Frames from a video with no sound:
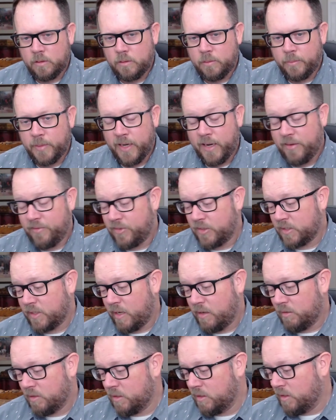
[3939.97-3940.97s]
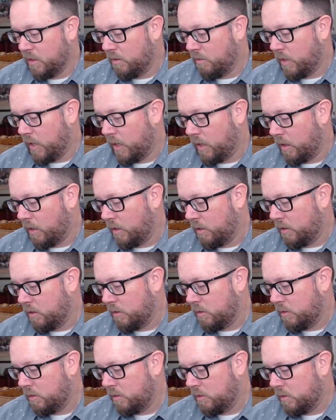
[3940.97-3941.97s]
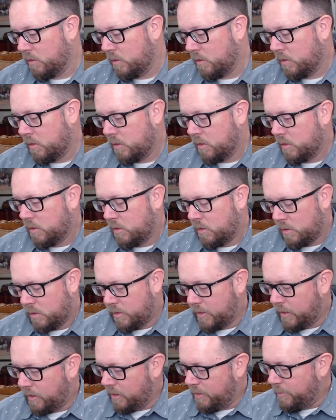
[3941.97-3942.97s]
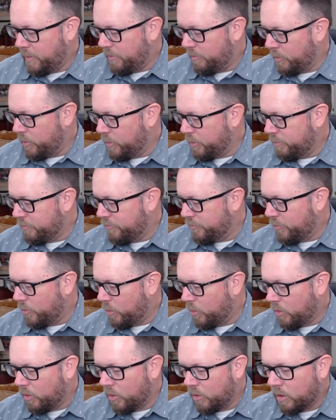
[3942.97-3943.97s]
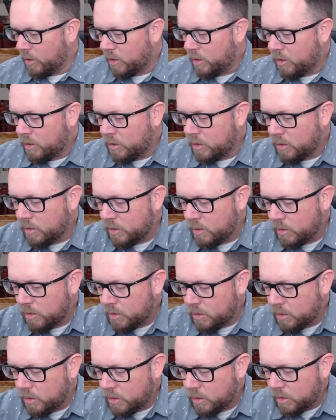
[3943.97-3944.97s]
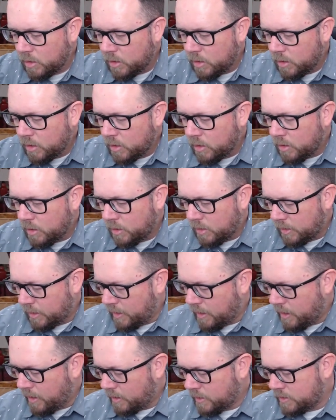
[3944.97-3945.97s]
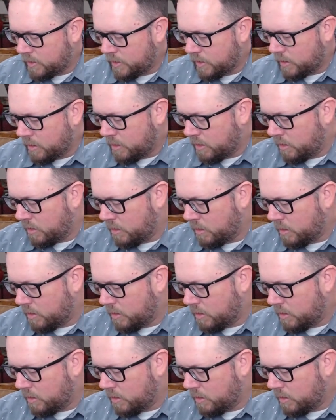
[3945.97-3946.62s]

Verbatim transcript: But N scale could go there. That'll leave me room for a Nock sticker